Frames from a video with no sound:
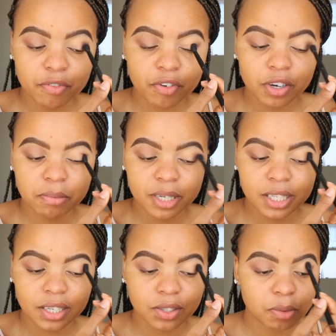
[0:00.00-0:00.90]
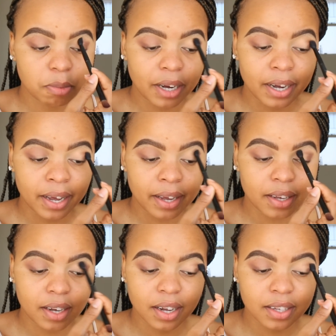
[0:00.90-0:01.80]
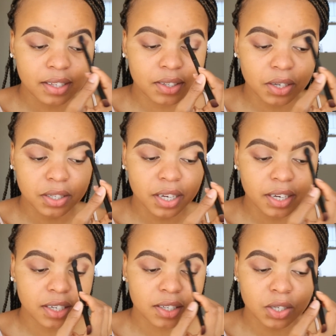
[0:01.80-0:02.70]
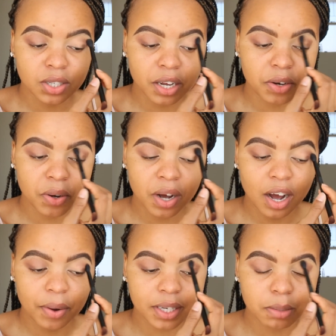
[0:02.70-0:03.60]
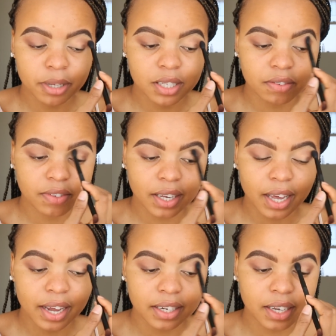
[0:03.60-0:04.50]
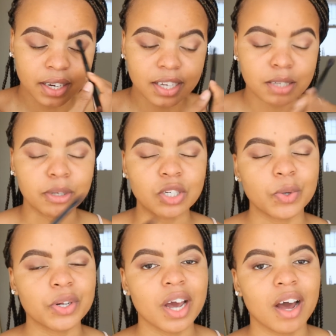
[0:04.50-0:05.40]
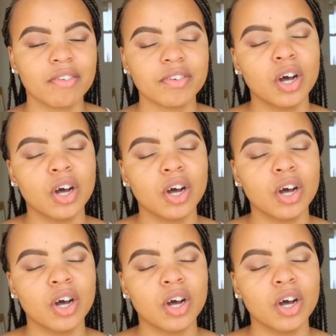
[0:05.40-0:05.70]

committing to buy these containers, because I know how expensive they can get, especially when you have